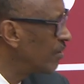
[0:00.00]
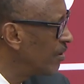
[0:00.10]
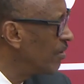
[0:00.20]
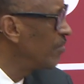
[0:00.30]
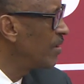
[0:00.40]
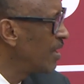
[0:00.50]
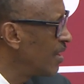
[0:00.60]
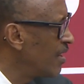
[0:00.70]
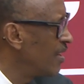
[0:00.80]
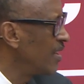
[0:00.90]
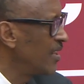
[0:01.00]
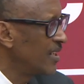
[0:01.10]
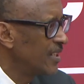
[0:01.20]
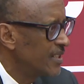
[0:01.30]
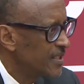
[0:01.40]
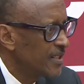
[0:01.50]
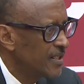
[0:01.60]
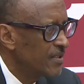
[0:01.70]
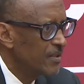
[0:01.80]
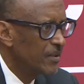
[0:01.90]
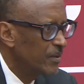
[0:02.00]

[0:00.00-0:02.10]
You know, isn't,